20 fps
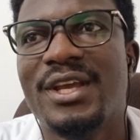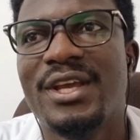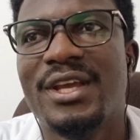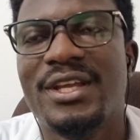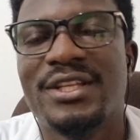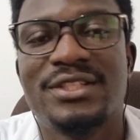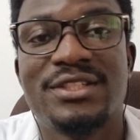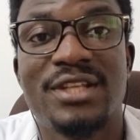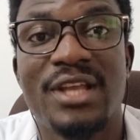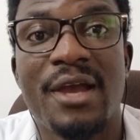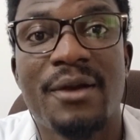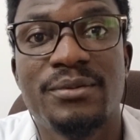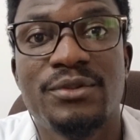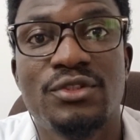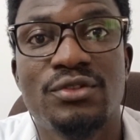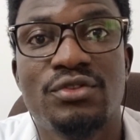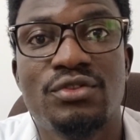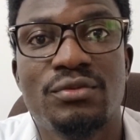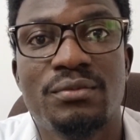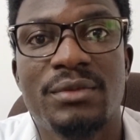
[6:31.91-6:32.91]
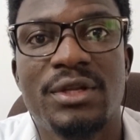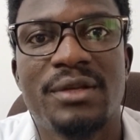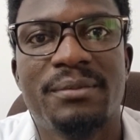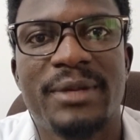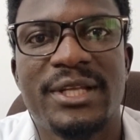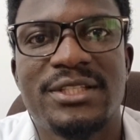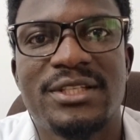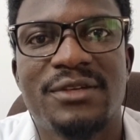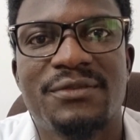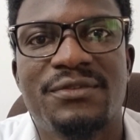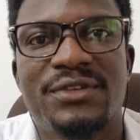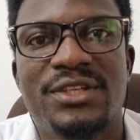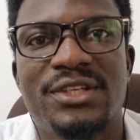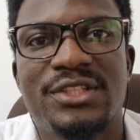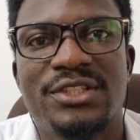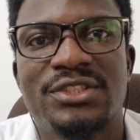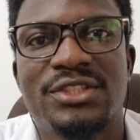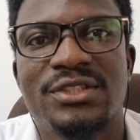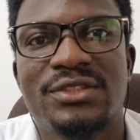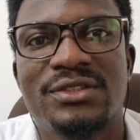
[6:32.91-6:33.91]
It helps you to make better
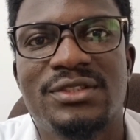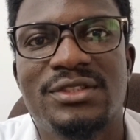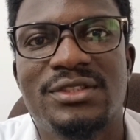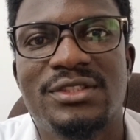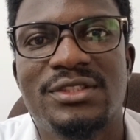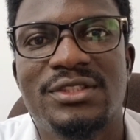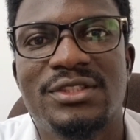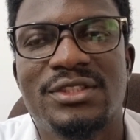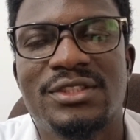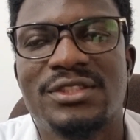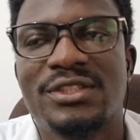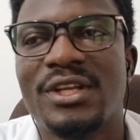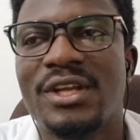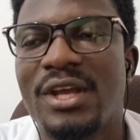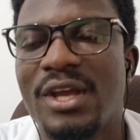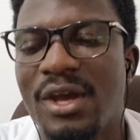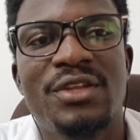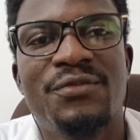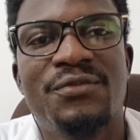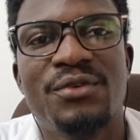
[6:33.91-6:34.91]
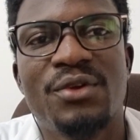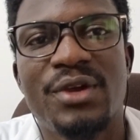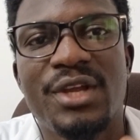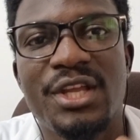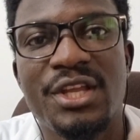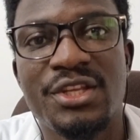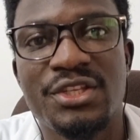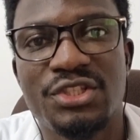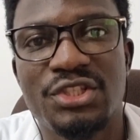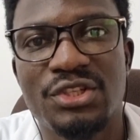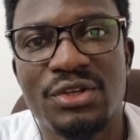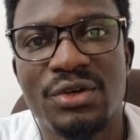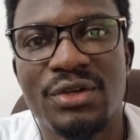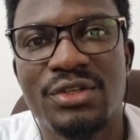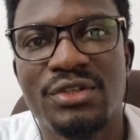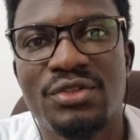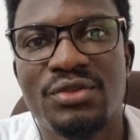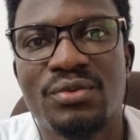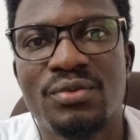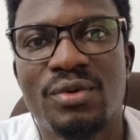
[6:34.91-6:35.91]
financial decisions. If you're
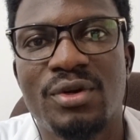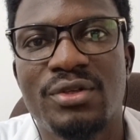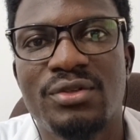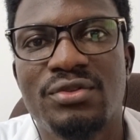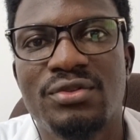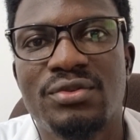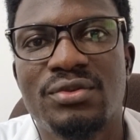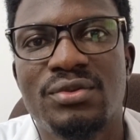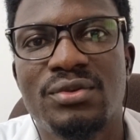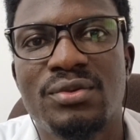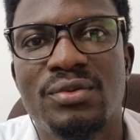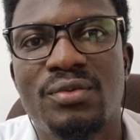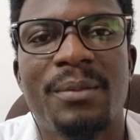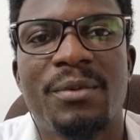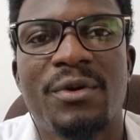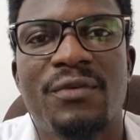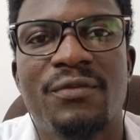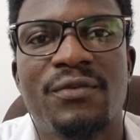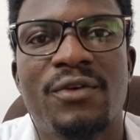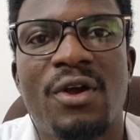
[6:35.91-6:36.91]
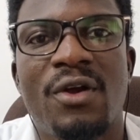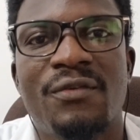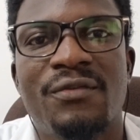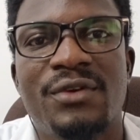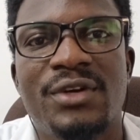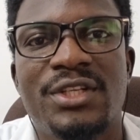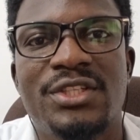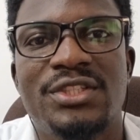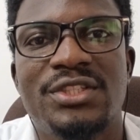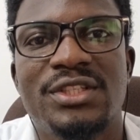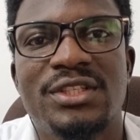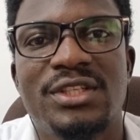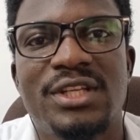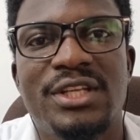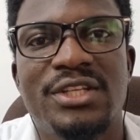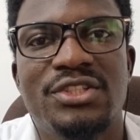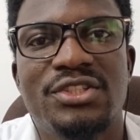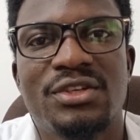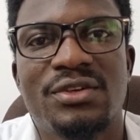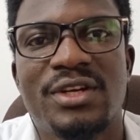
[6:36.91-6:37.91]
insured, you want to know what type of coverage the
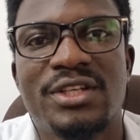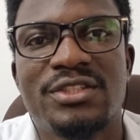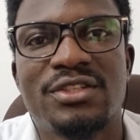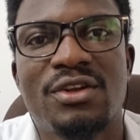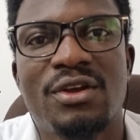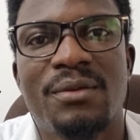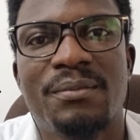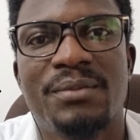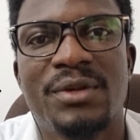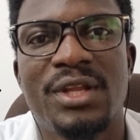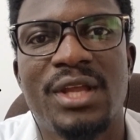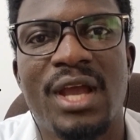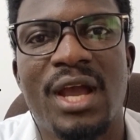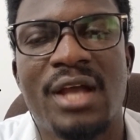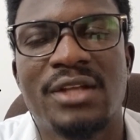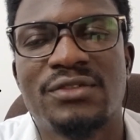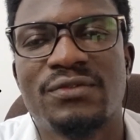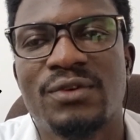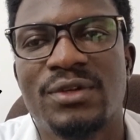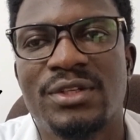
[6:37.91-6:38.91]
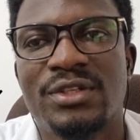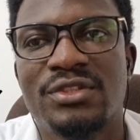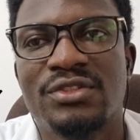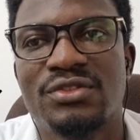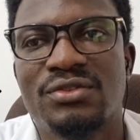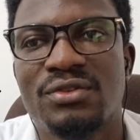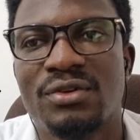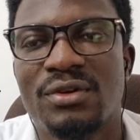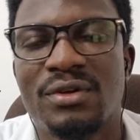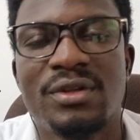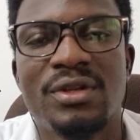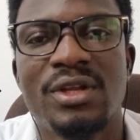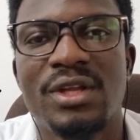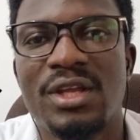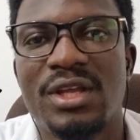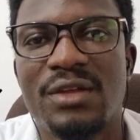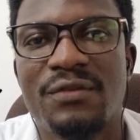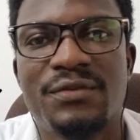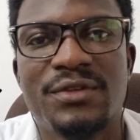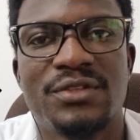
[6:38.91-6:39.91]
insurance company has for this drug.
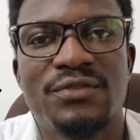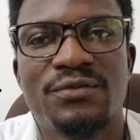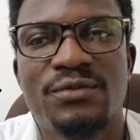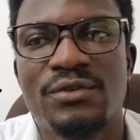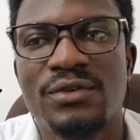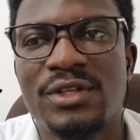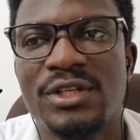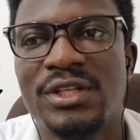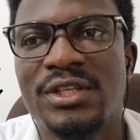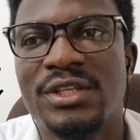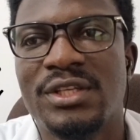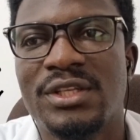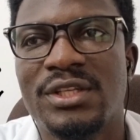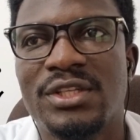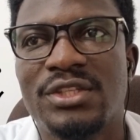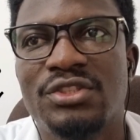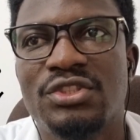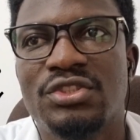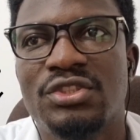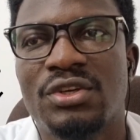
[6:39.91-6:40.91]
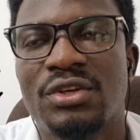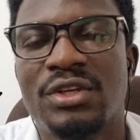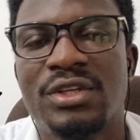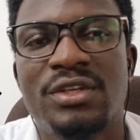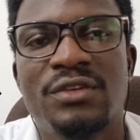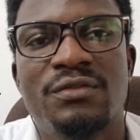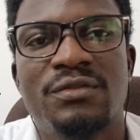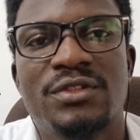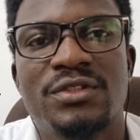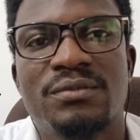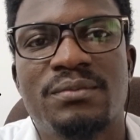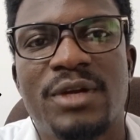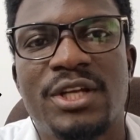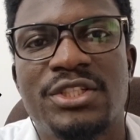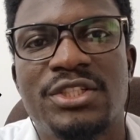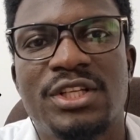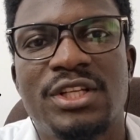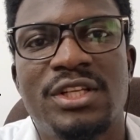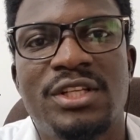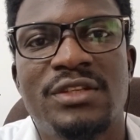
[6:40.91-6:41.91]
If it's fully insured, if it's
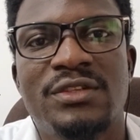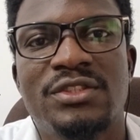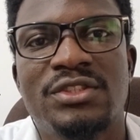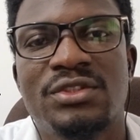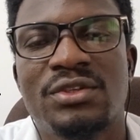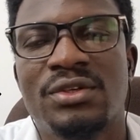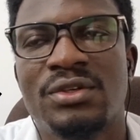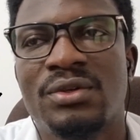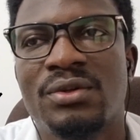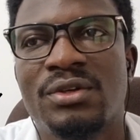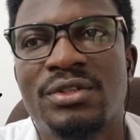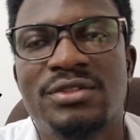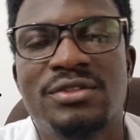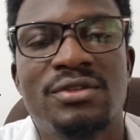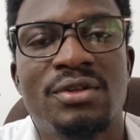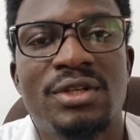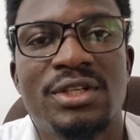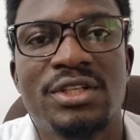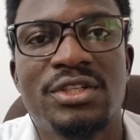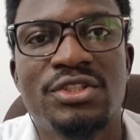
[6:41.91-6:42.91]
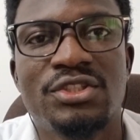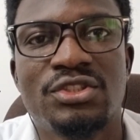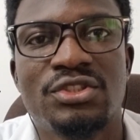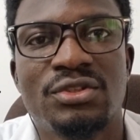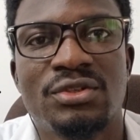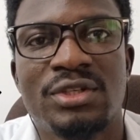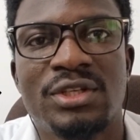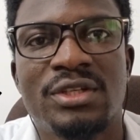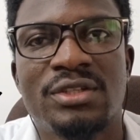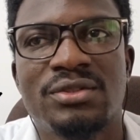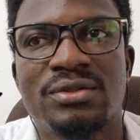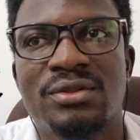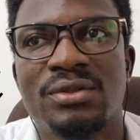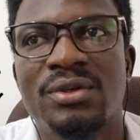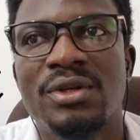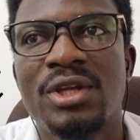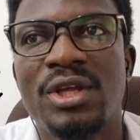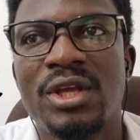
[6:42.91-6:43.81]
partially insured, or it's not insured at all.